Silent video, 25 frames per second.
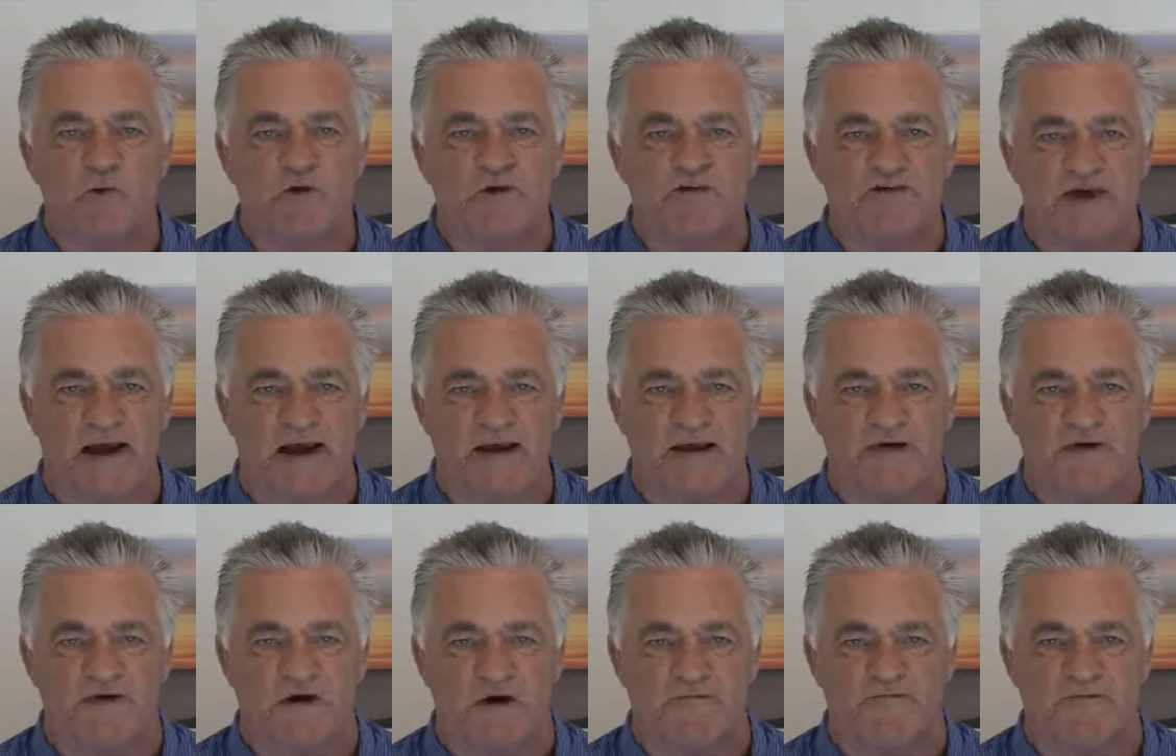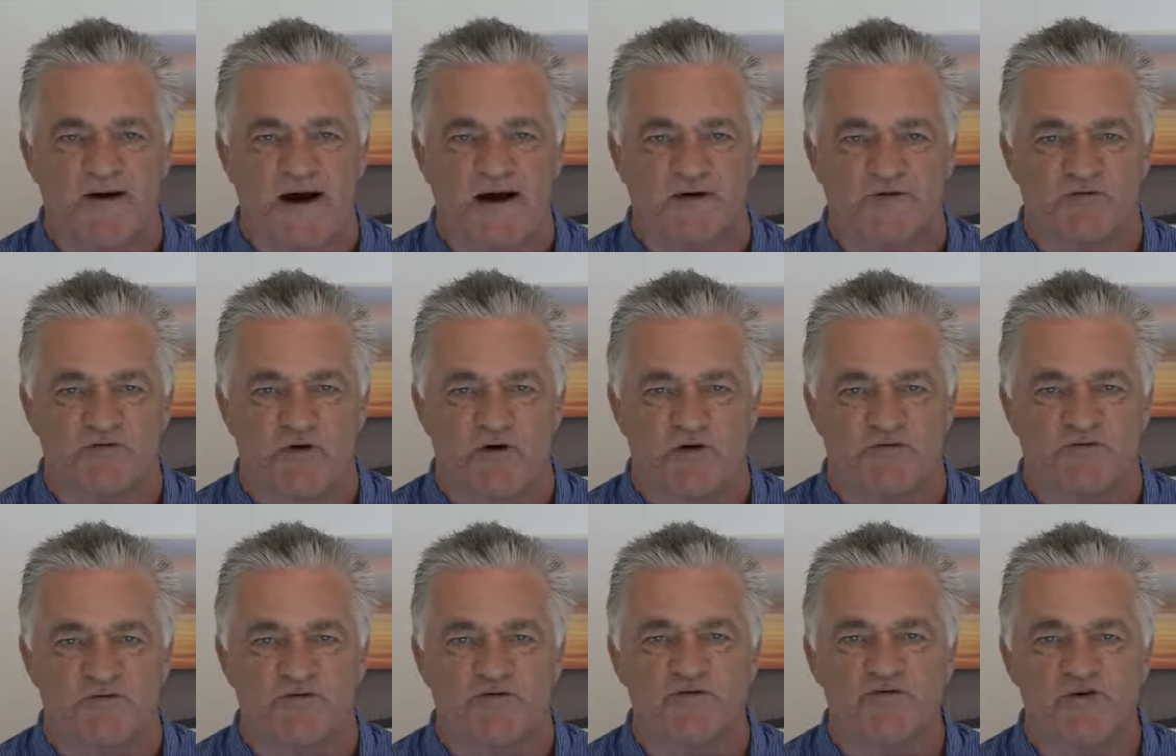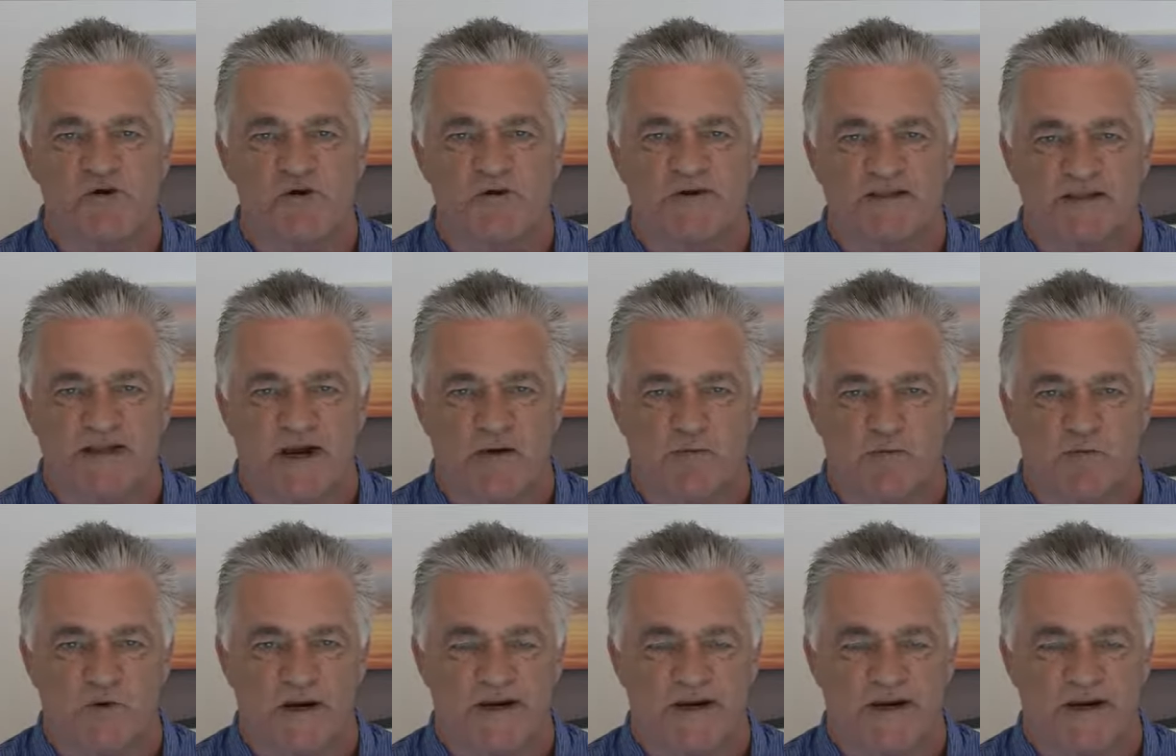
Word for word: were taken off Ardrossan during that